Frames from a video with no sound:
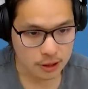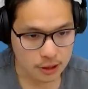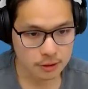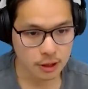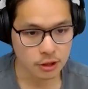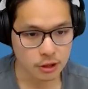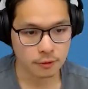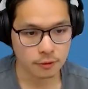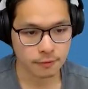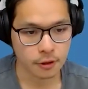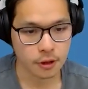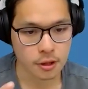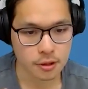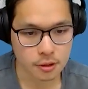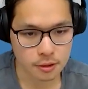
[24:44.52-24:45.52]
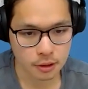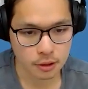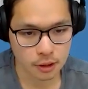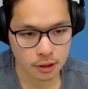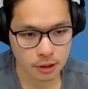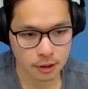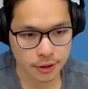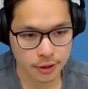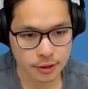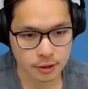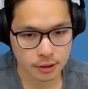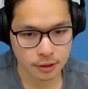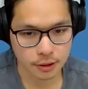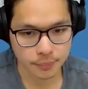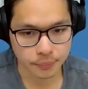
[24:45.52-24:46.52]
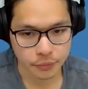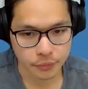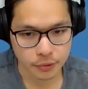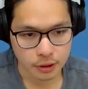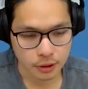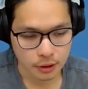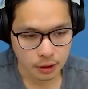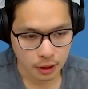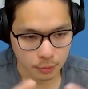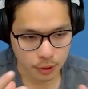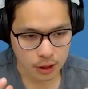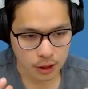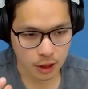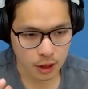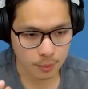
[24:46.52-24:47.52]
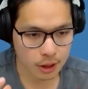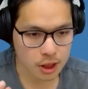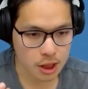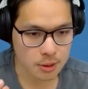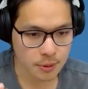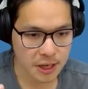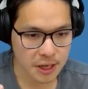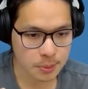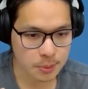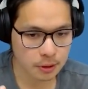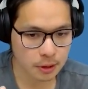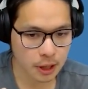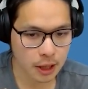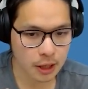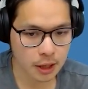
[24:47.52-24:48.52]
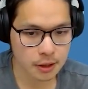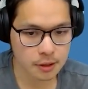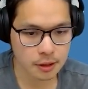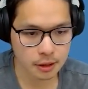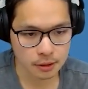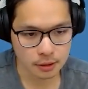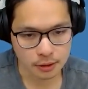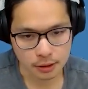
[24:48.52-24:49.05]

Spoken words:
presentation, first, we talked about the spaceborne LiDAR,